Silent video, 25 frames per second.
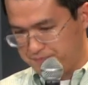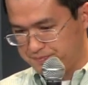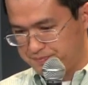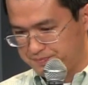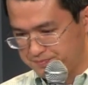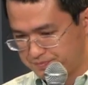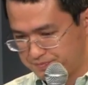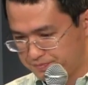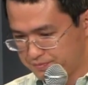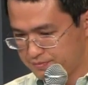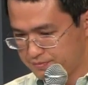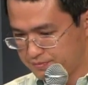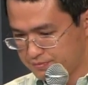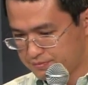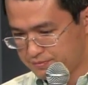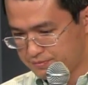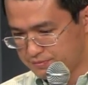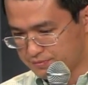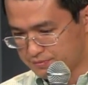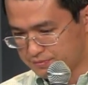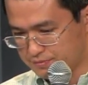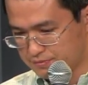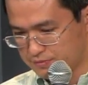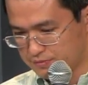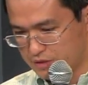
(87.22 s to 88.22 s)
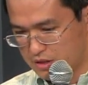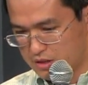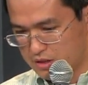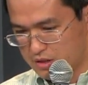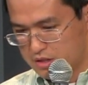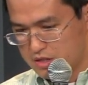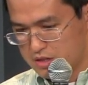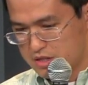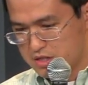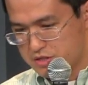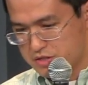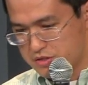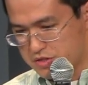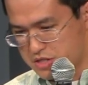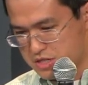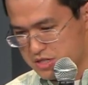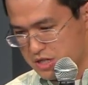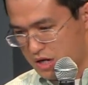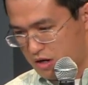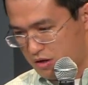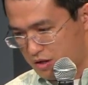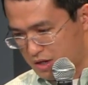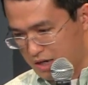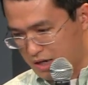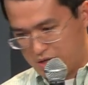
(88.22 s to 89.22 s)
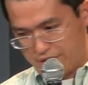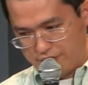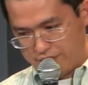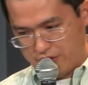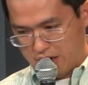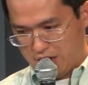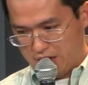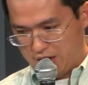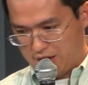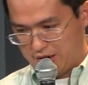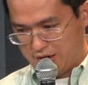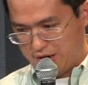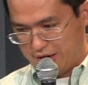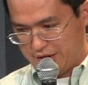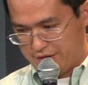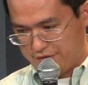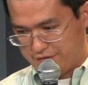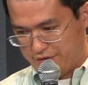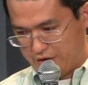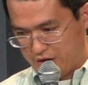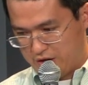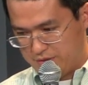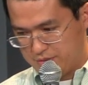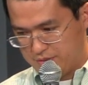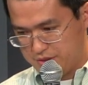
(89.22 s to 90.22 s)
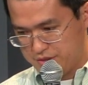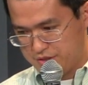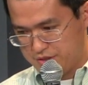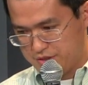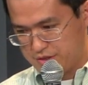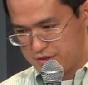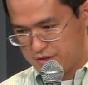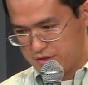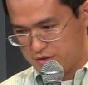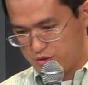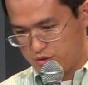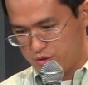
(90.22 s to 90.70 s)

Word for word: so this is our kind of the online environment